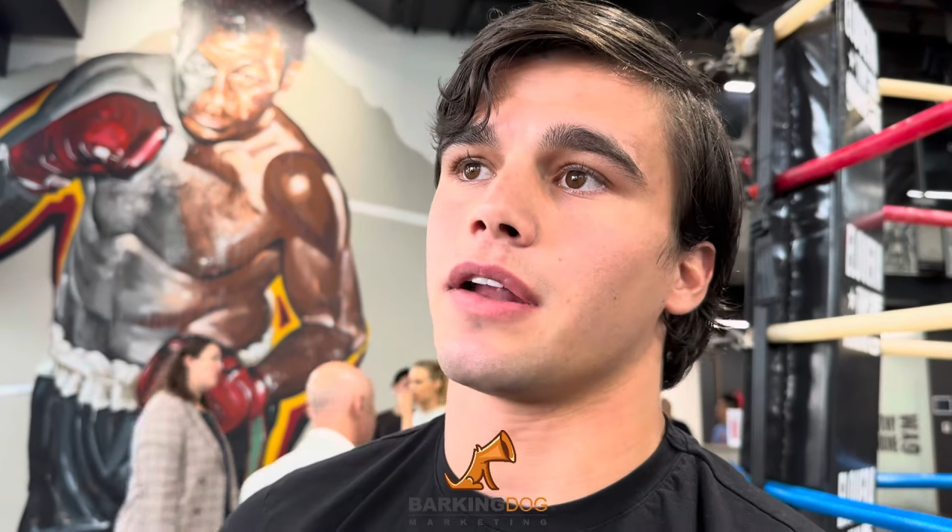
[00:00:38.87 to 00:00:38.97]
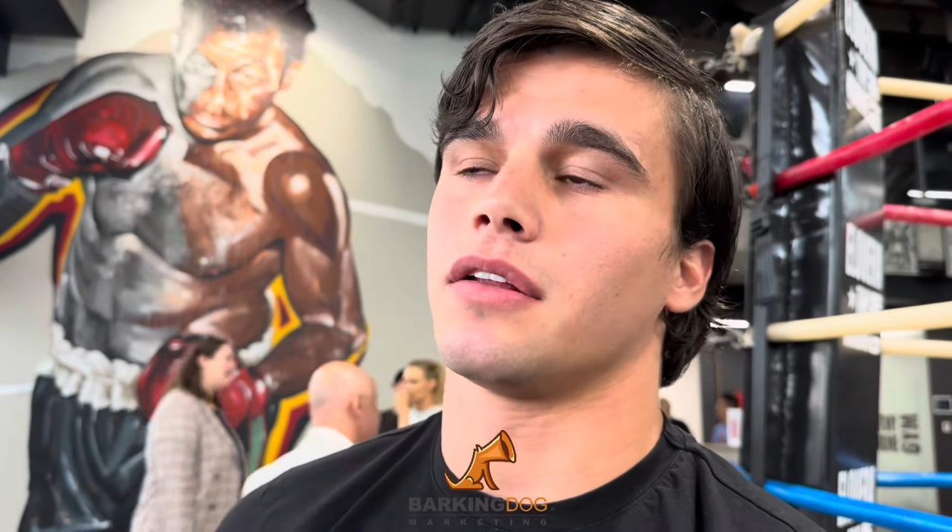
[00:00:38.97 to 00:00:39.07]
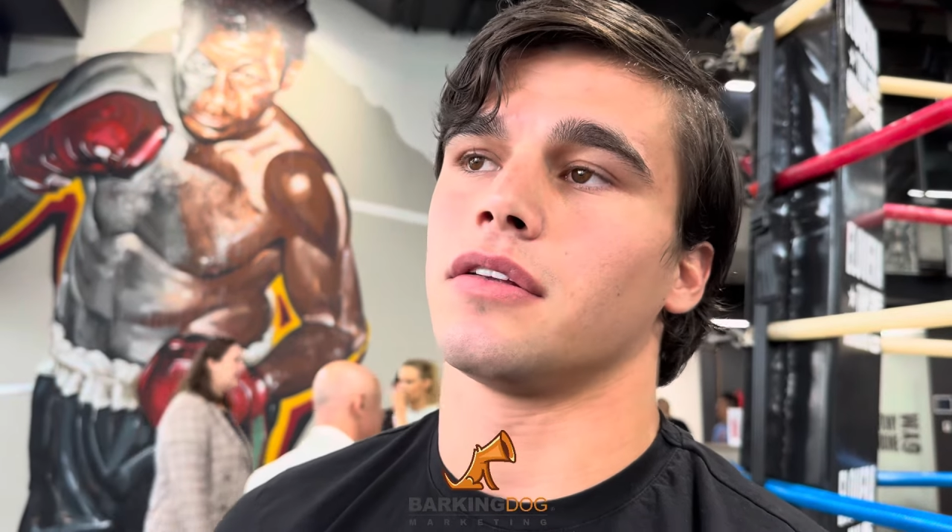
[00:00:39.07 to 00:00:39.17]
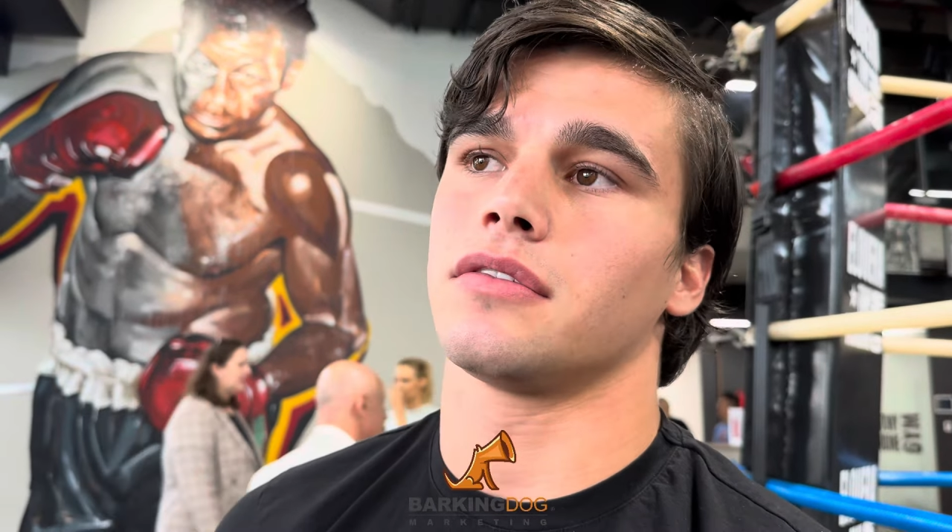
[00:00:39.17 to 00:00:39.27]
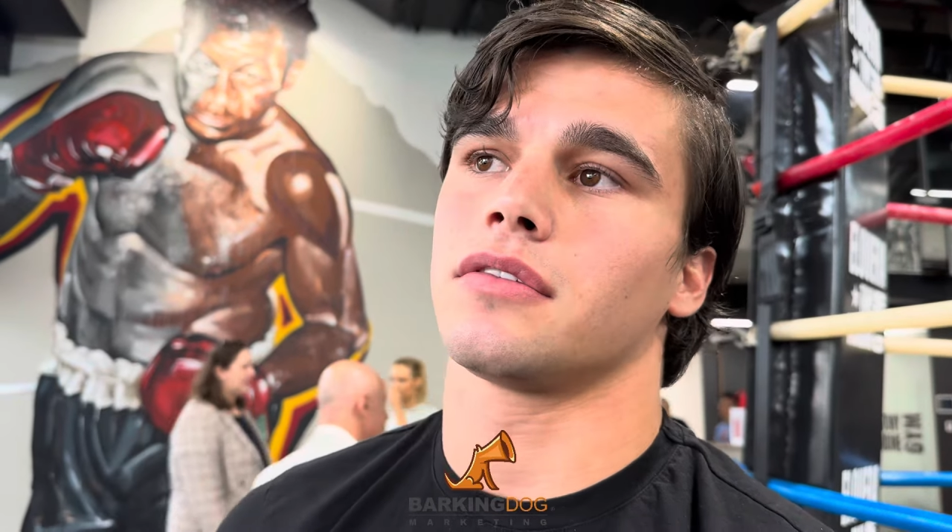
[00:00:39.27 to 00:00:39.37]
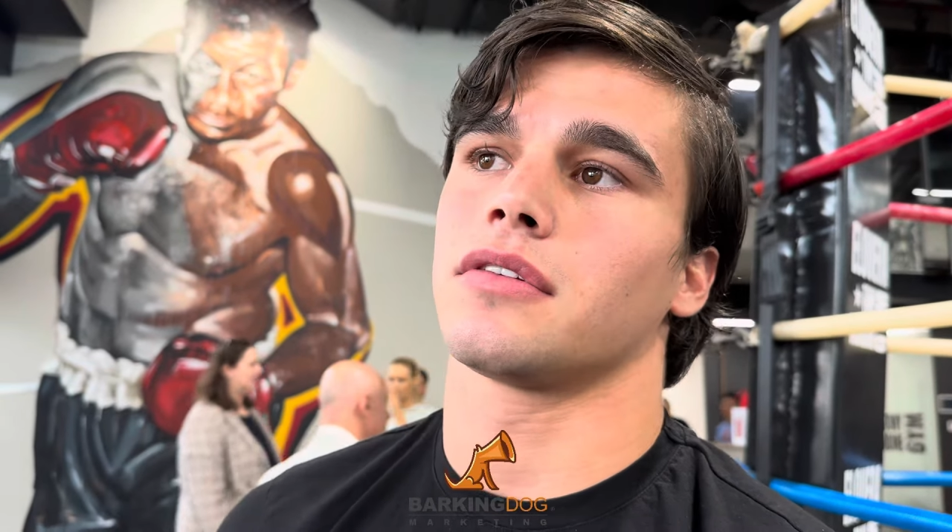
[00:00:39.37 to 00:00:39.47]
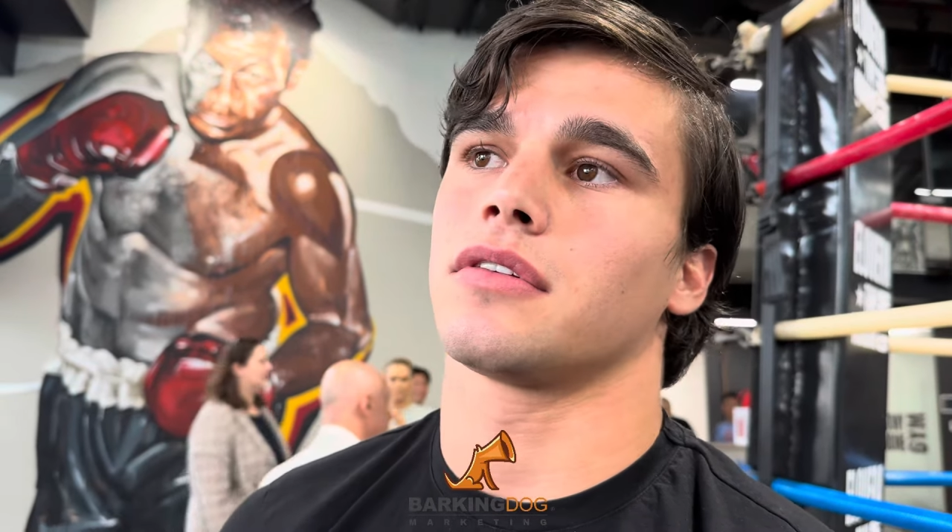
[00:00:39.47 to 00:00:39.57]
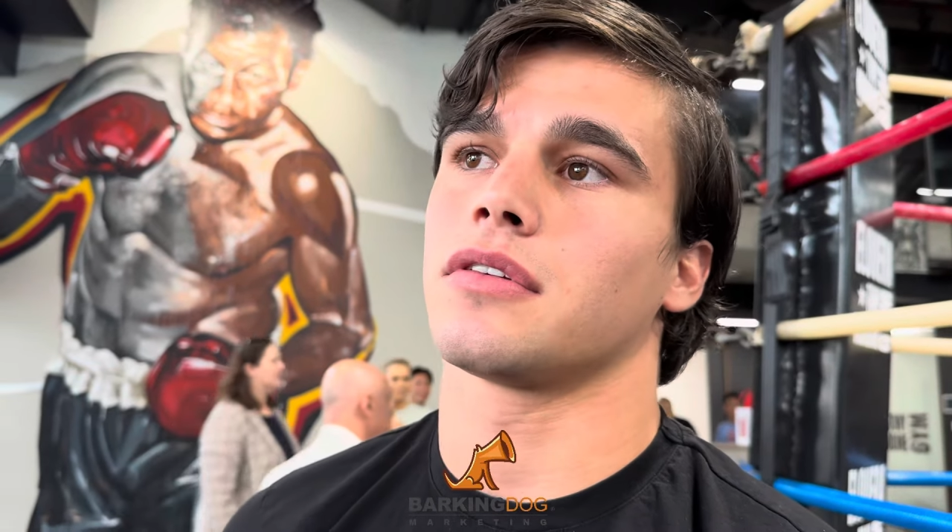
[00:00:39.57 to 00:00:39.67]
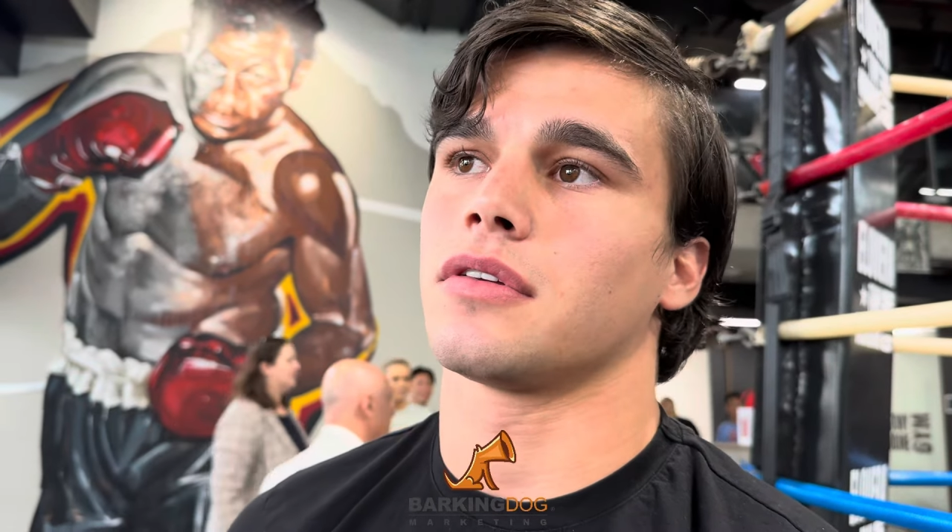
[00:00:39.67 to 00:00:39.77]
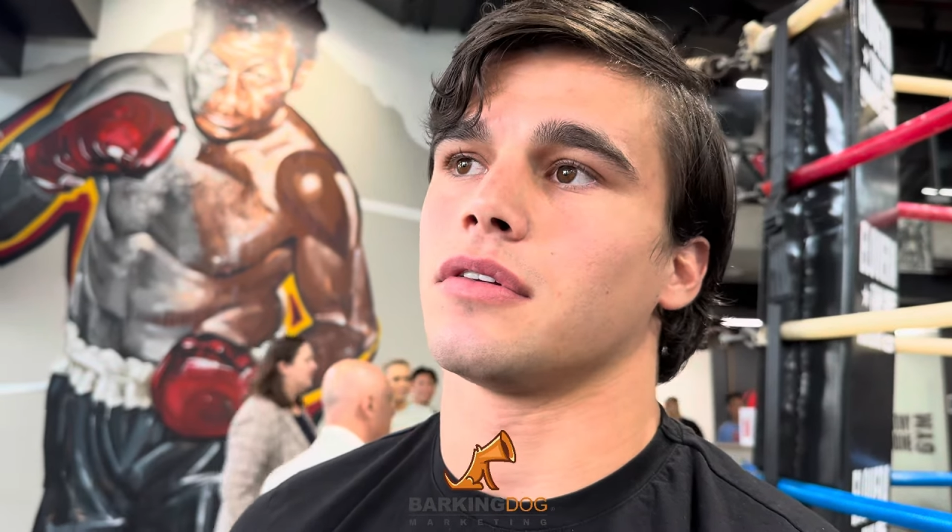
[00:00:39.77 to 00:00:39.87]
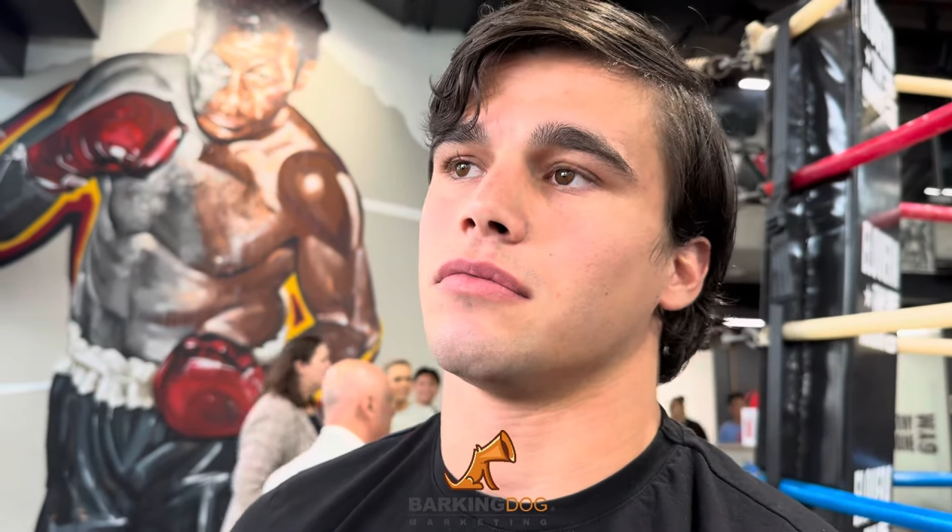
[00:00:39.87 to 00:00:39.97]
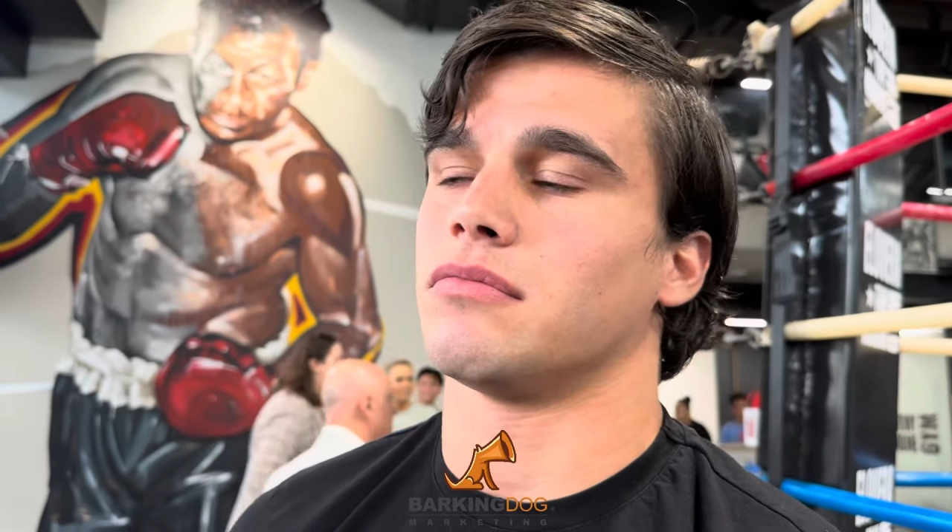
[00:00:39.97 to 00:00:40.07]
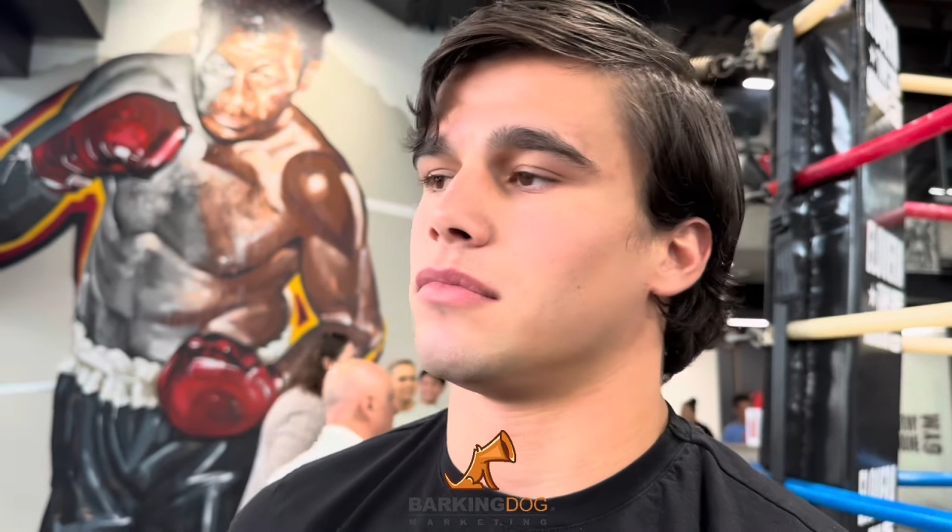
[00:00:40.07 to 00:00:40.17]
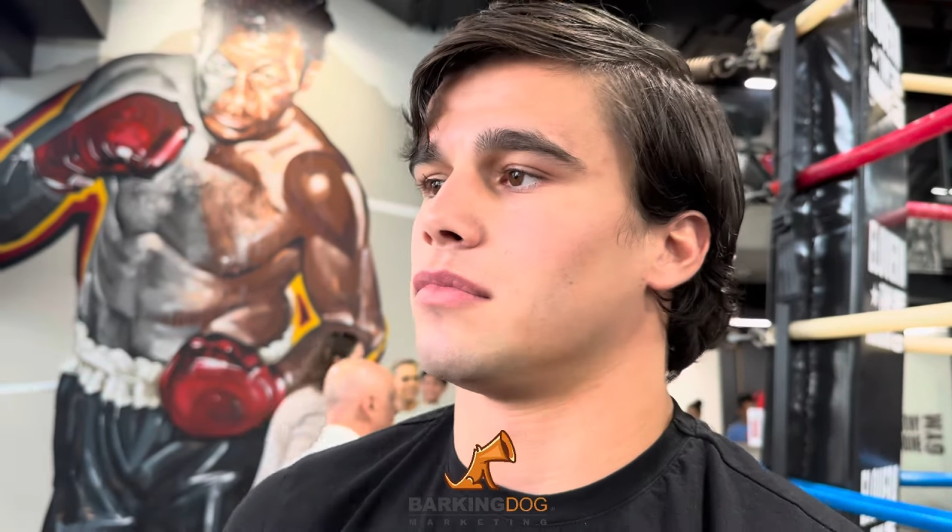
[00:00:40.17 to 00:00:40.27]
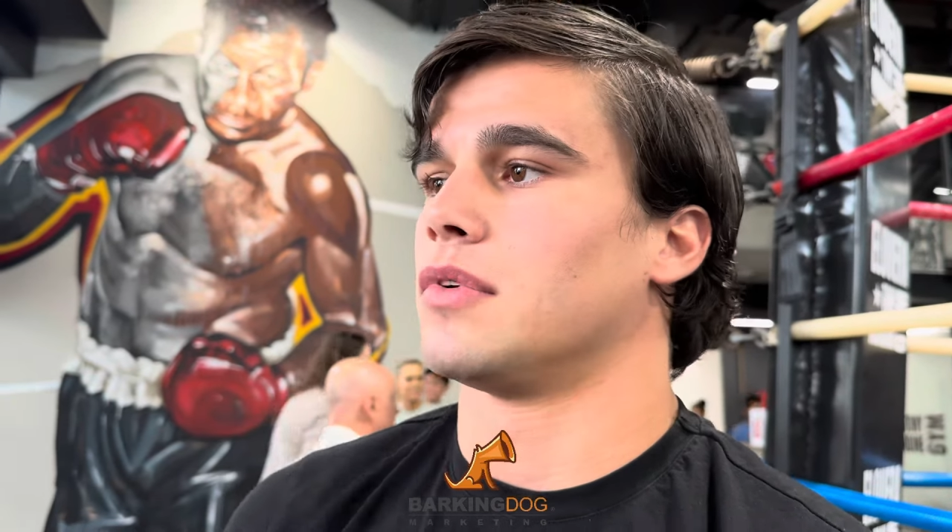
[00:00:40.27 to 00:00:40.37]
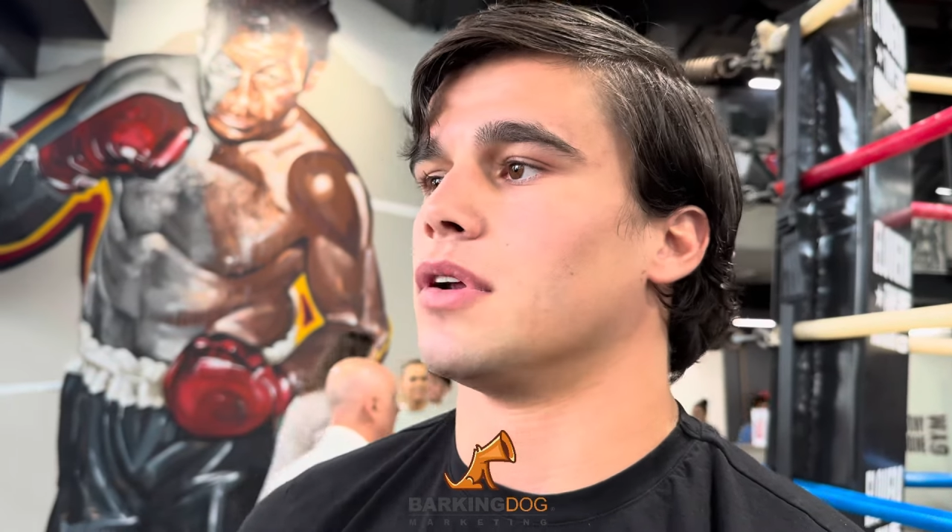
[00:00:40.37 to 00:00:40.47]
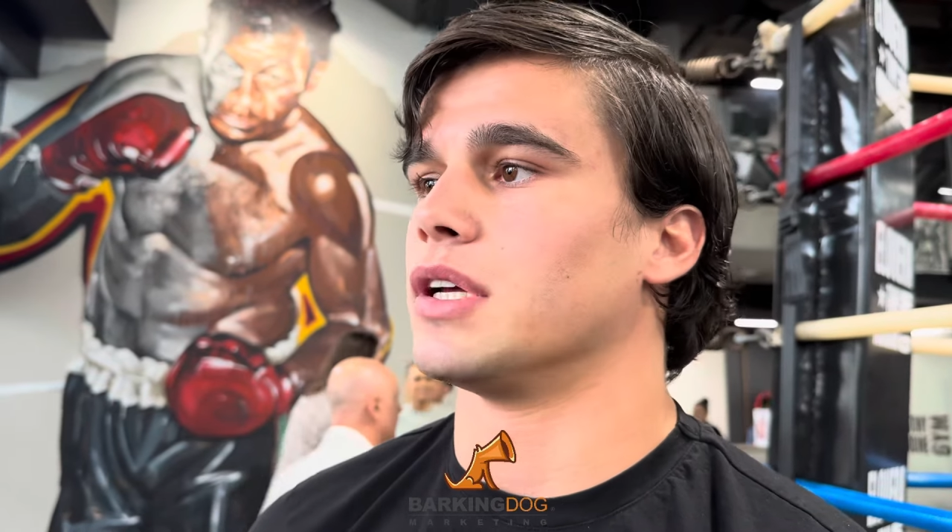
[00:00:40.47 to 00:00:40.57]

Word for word: and